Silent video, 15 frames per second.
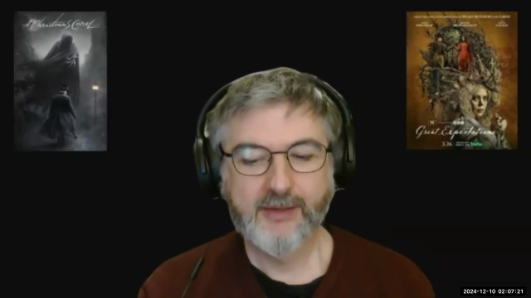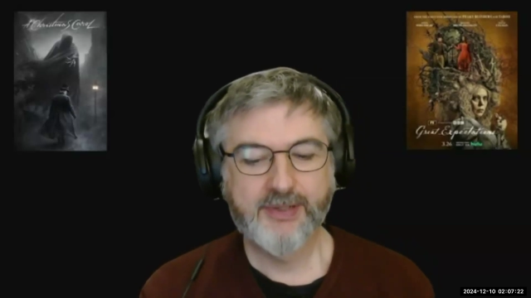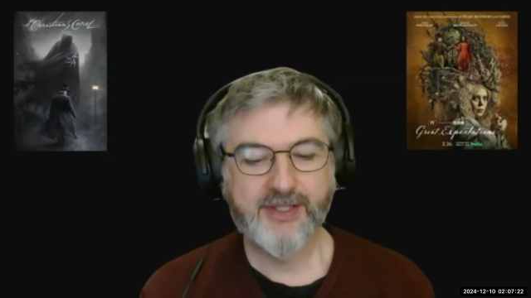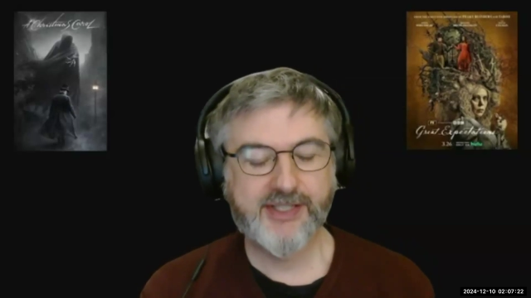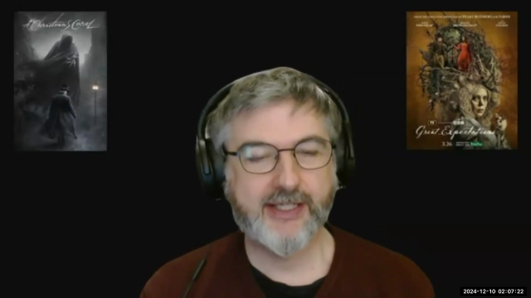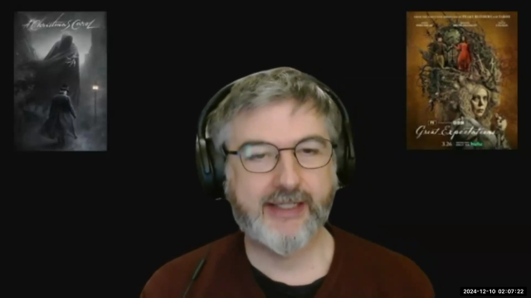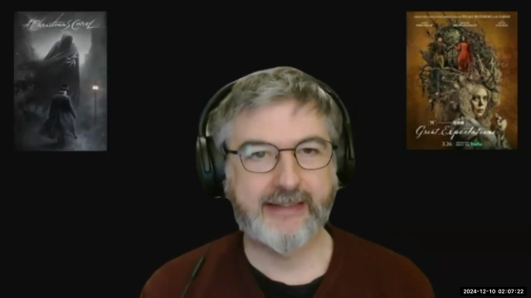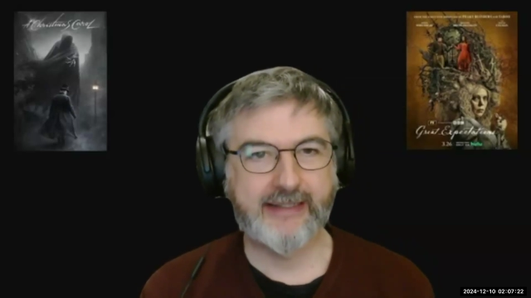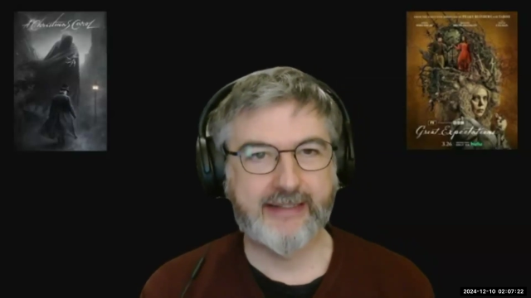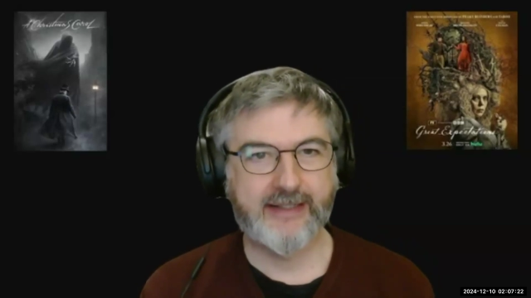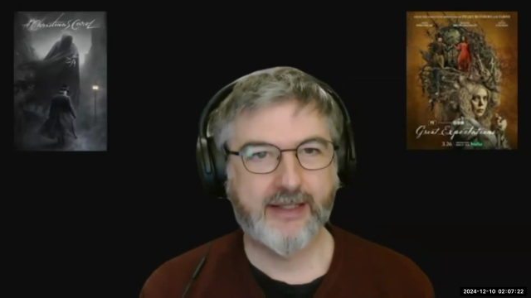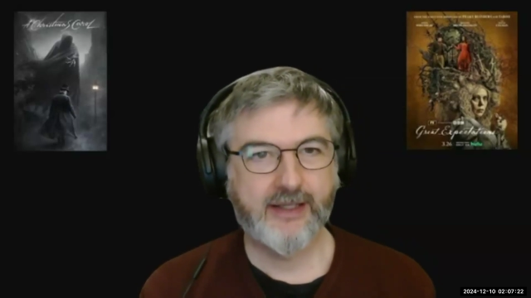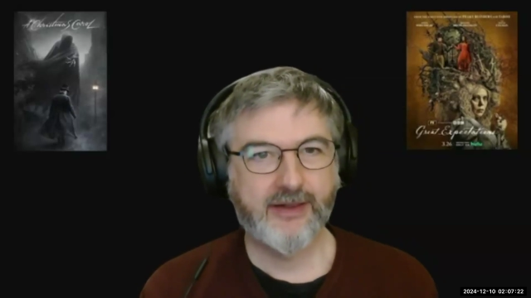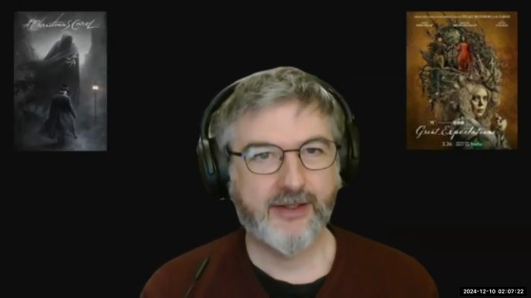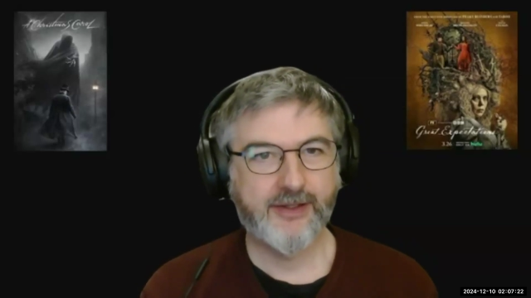
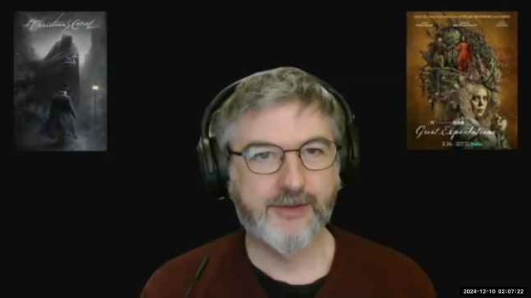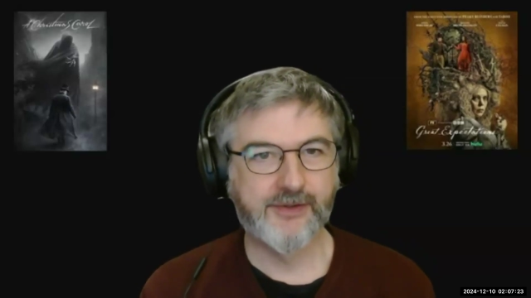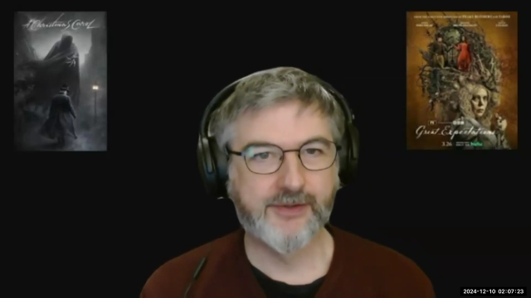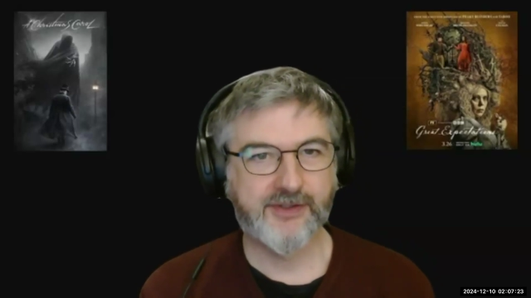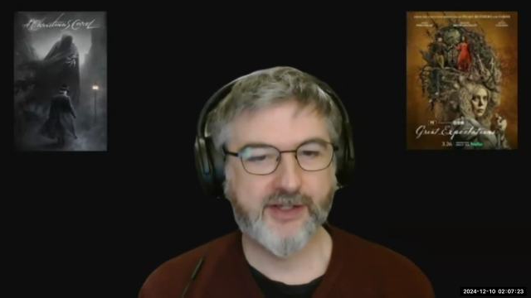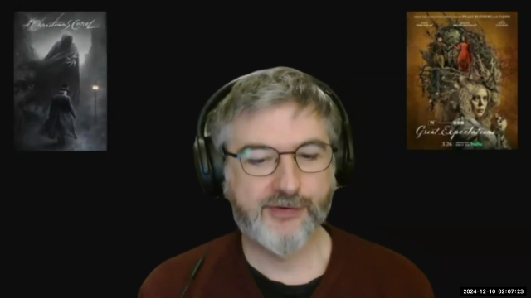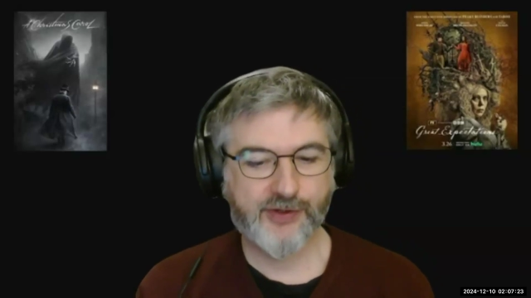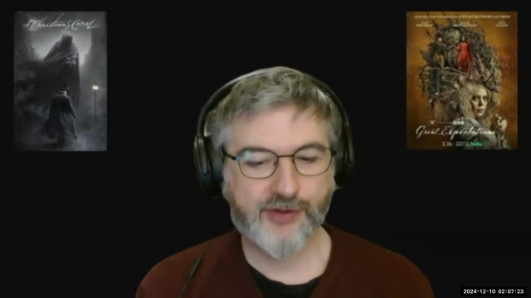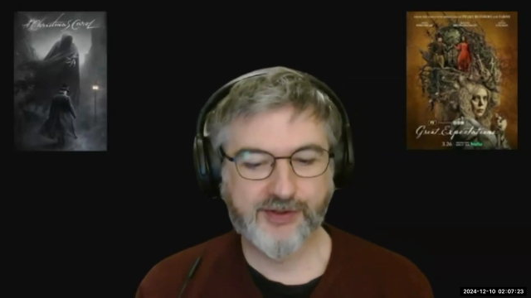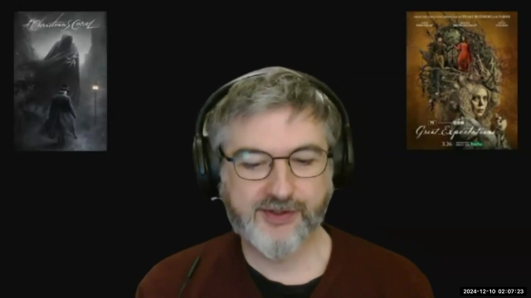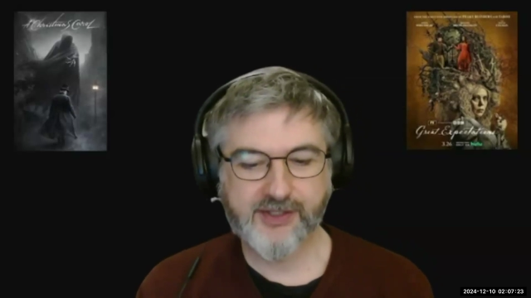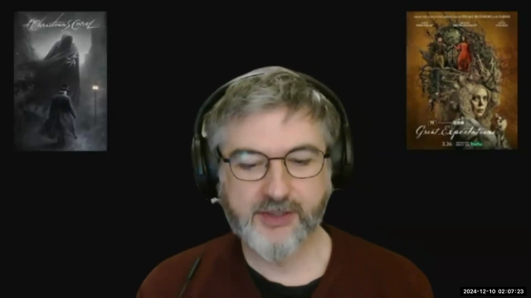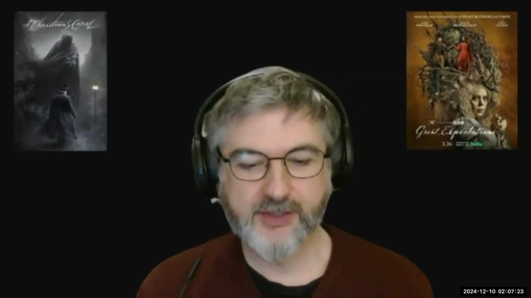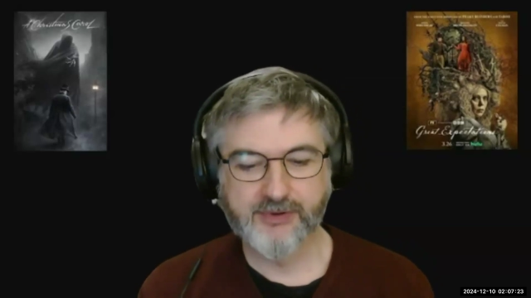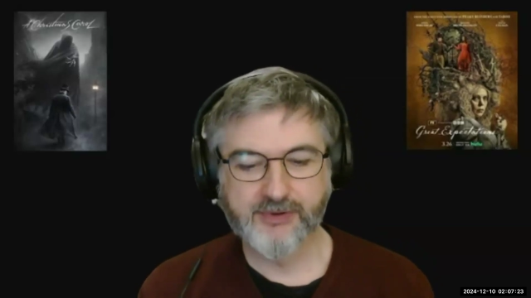particularly those of
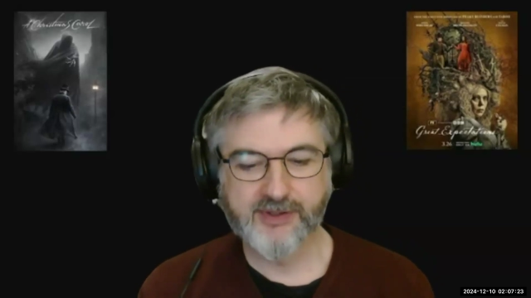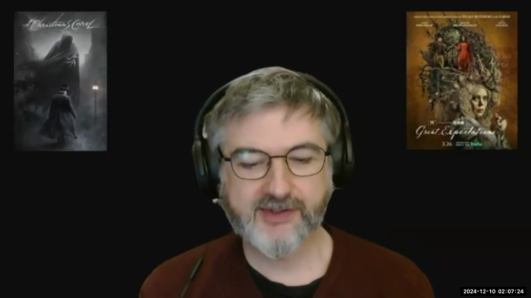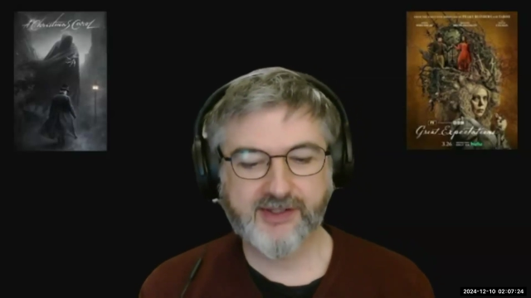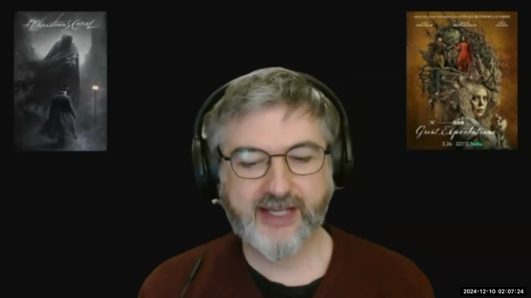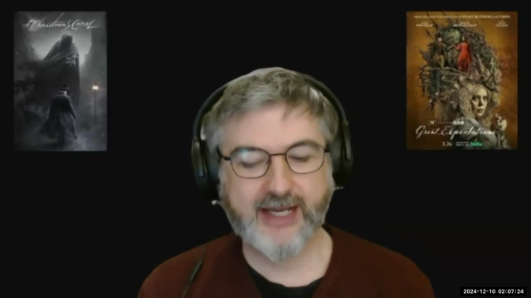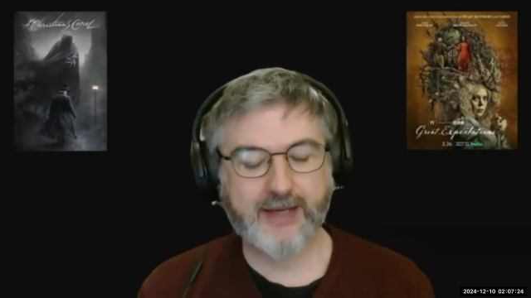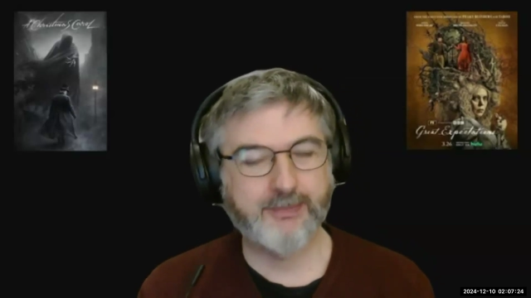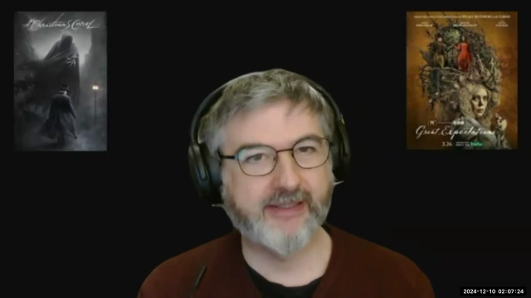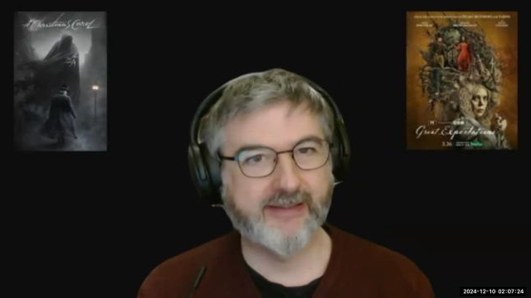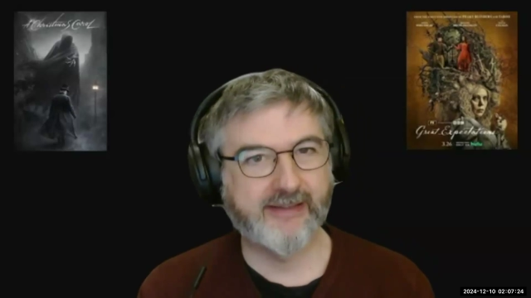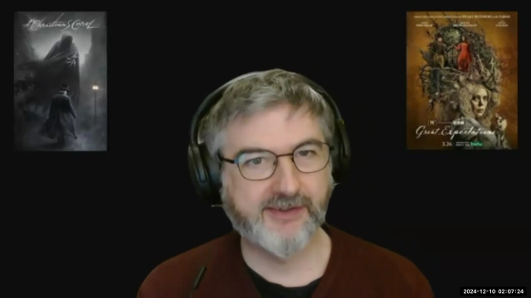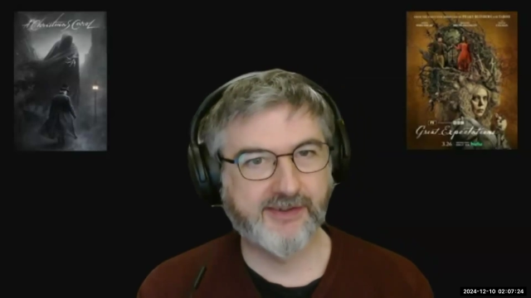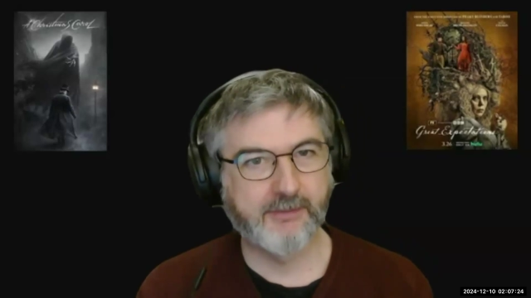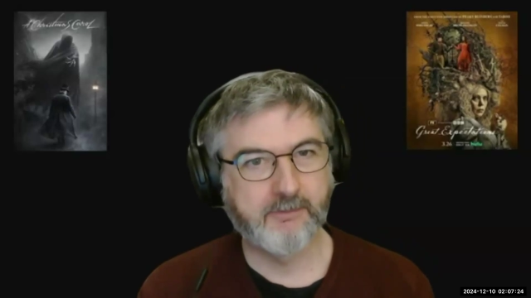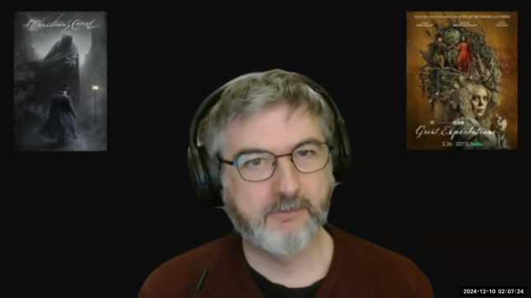consumerist
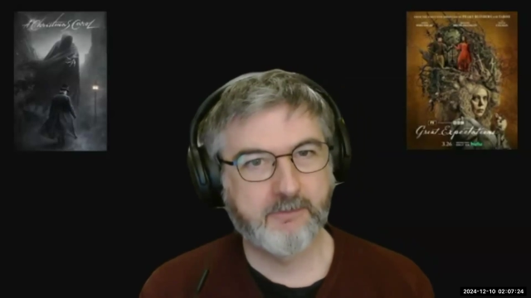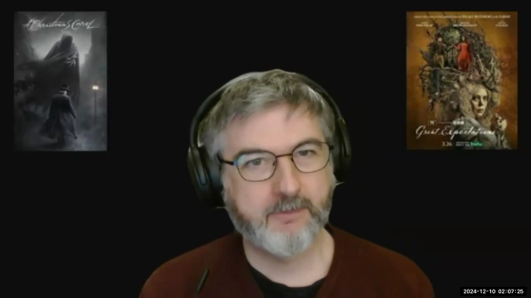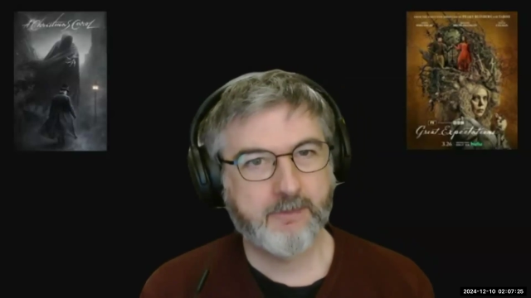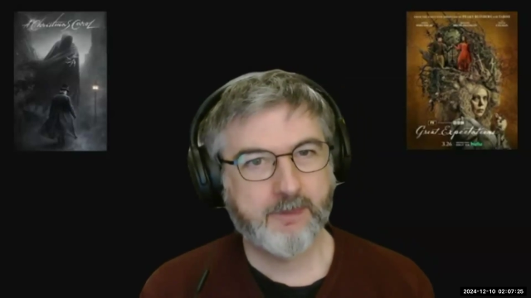capitalism.